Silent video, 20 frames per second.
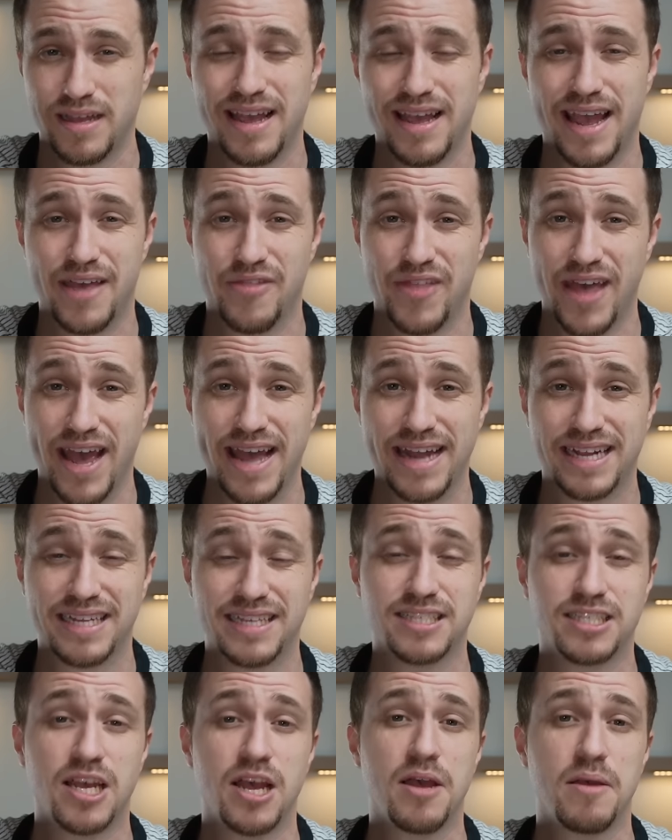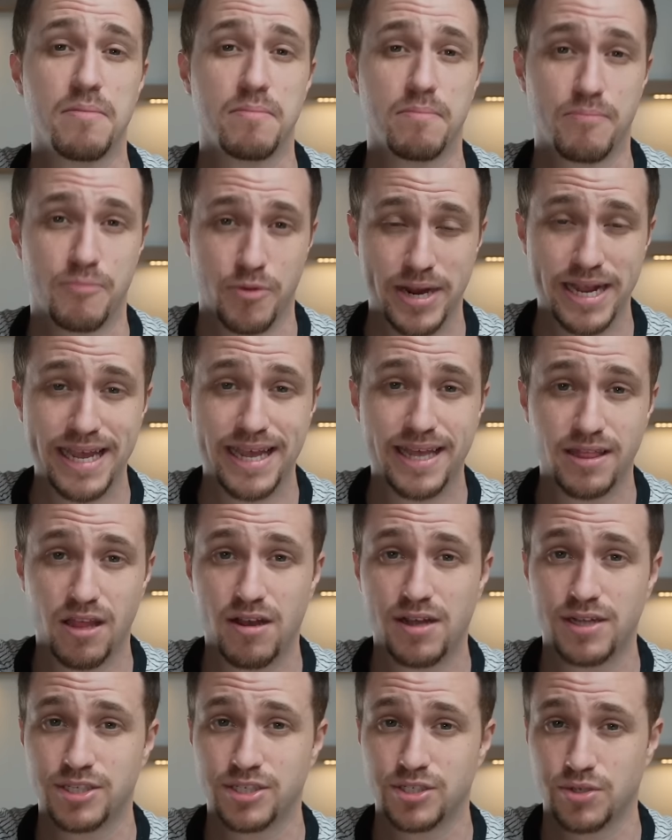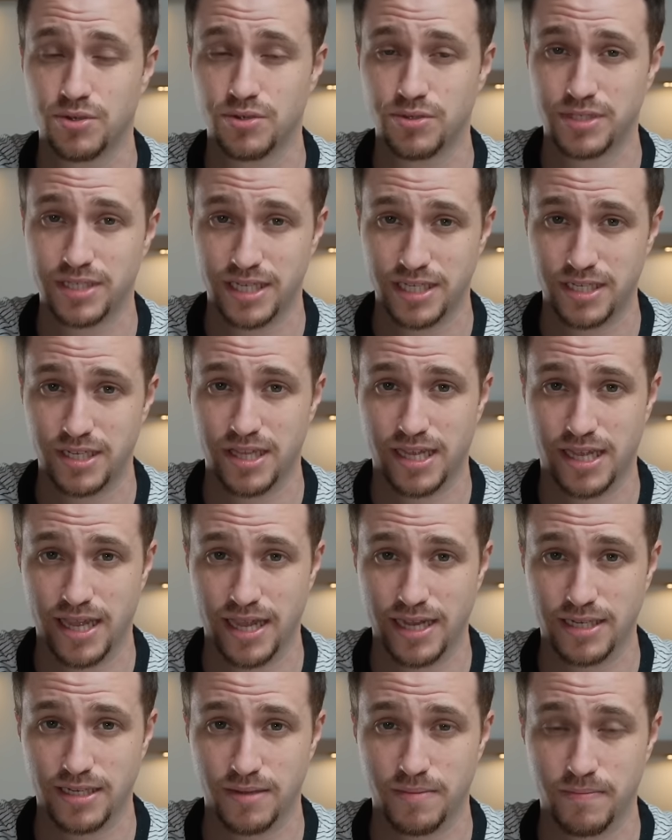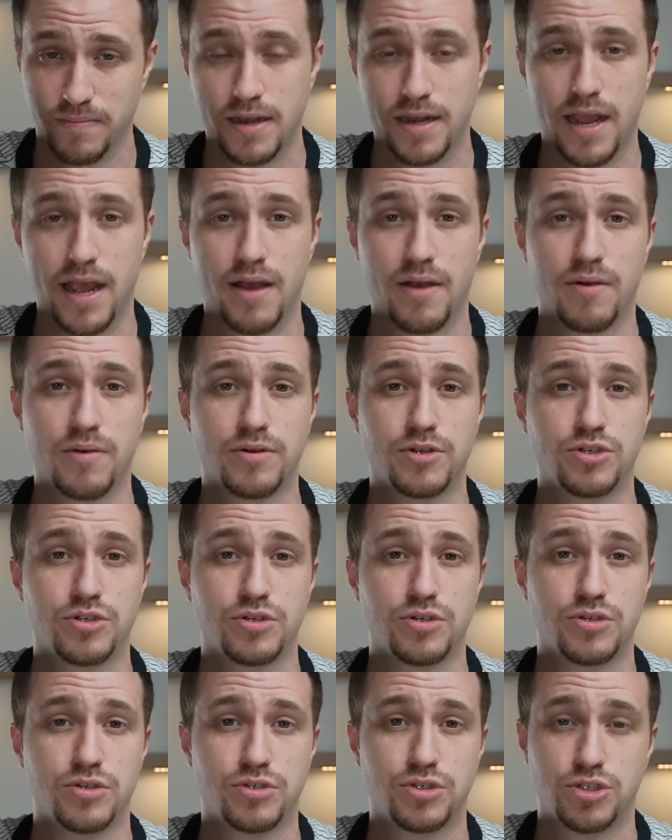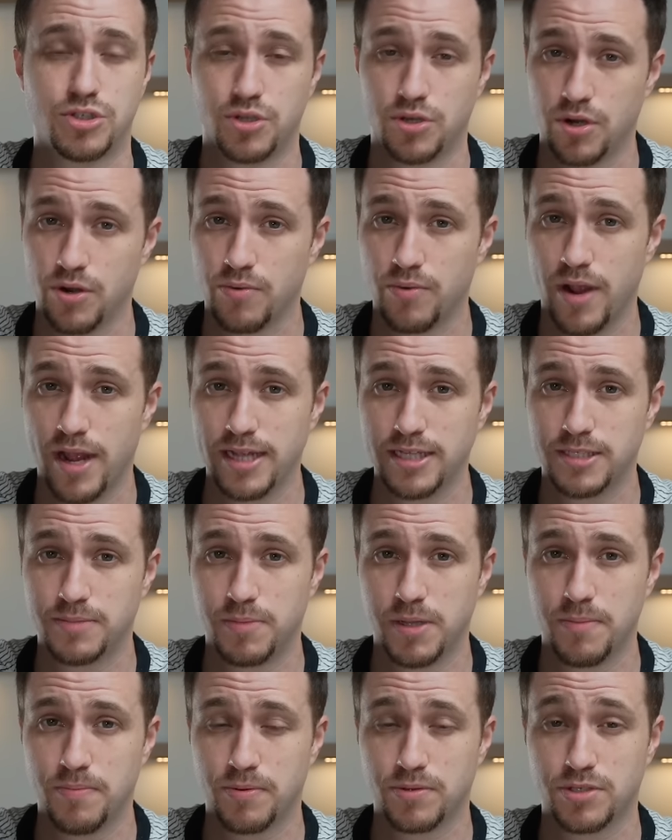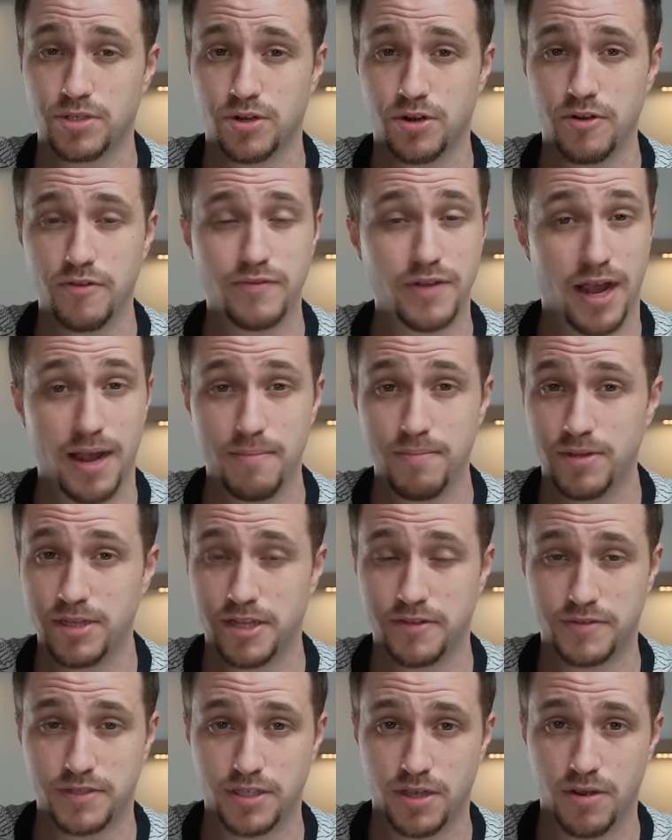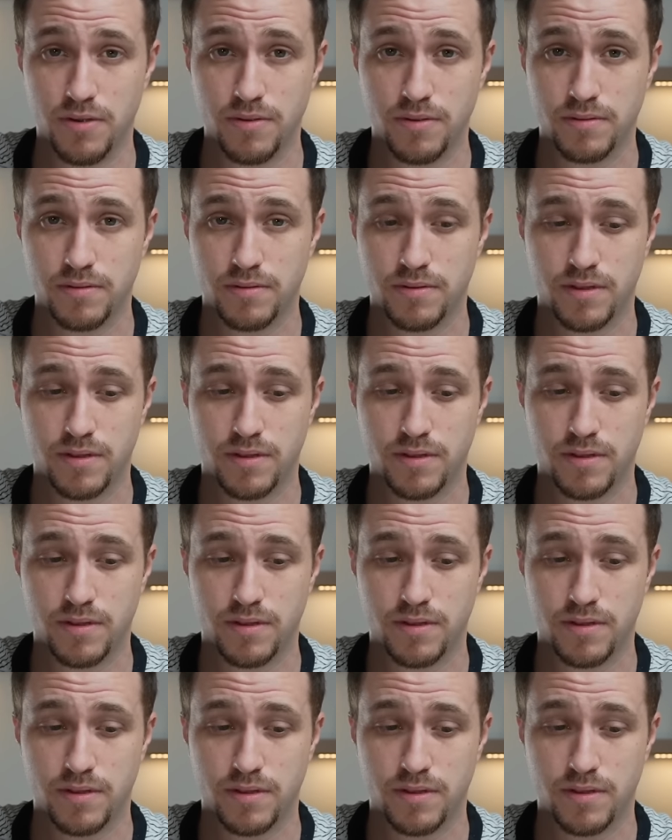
And that is bringing lost souls into the kingdom. Now, should our rights be preserved? I believe so.